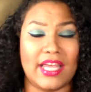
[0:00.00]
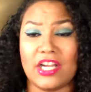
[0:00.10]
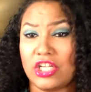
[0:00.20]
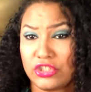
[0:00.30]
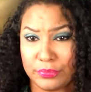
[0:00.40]

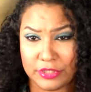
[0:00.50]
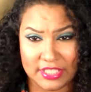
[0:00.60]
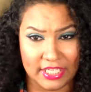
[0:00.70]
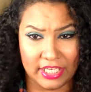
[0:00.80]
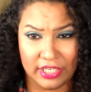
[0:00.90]
not
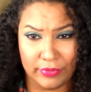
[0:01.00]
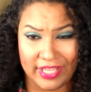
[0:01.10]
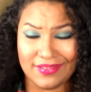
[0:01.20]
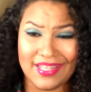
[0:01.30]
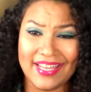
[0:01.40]
100%
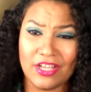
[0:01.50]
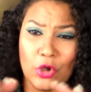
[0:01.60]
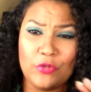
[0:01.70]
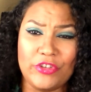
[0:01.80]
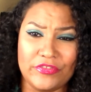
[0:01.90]
anyway let it
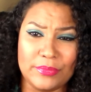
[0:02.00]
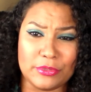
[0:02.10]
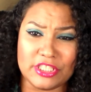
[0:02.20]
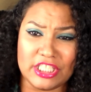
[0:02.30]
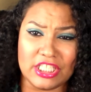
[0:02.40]
go
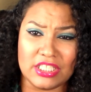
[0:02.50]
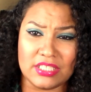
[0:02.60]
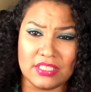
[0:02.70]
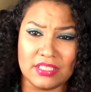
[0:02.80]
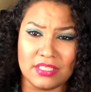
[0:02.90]
50%
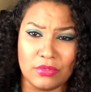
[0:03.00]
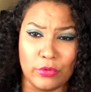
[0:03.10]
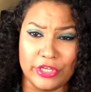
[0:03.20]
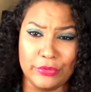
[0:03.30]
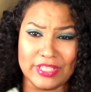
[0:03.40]

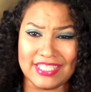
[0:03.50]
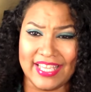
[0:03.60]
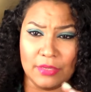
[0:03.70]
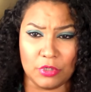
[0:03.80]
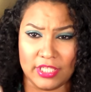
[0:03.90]
where you can
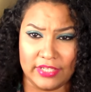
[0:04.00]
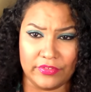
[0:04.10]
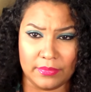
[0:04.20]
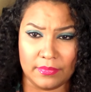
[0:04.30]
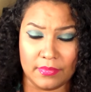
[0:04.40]
take them or
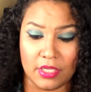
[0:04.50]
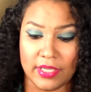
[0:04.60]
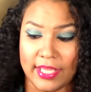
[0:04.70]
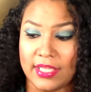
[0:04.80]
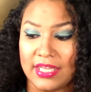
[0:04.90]
leave them
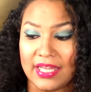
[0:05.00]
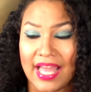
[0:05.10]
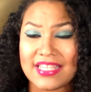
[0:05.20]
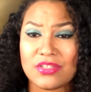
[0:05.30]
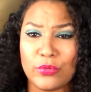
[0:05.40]
okay
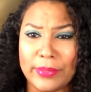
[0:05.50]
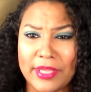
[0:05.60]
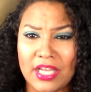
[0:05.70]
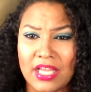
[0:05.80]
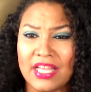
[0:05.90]
lots of
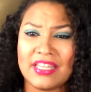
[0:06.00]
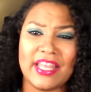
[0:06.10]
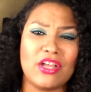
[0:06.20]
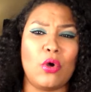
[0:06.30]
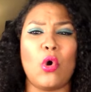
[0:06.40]
women
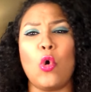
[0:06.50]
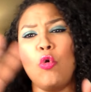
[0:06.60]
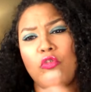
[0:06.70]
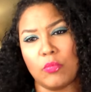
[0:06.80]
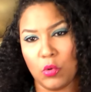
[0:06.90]
they go
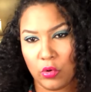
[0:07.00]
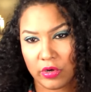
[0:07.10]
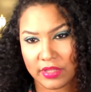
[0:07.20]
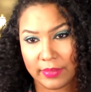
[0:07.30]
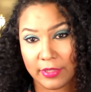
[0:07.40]

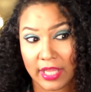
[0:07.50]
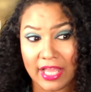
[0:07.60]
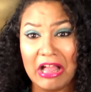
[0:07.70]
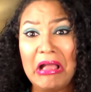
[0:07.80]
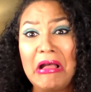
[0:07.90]
overboard they be
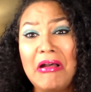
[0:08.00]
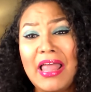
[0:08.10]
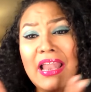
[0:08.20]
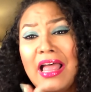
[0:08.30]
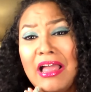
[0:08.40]
like
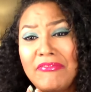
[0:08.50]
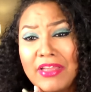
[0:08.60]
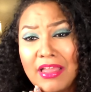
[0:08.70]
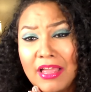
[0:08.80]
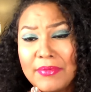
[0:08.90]
oh i love
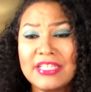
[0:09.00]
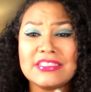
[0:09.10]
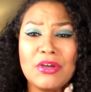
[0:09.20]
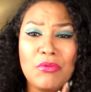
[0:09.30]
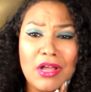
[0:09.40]
him
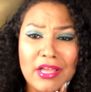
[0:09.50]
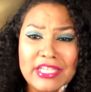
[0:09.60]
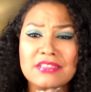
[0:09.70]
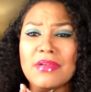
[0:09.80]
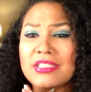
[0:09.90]
he's the
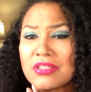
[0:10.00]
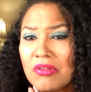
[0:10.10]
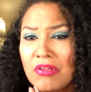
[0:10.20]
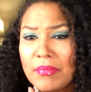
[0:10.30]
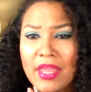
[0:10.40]
one he's my
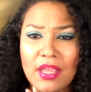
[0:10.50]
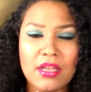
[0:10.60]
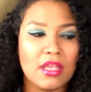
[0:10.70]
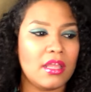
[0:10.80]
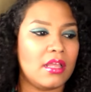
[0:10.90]
soulmate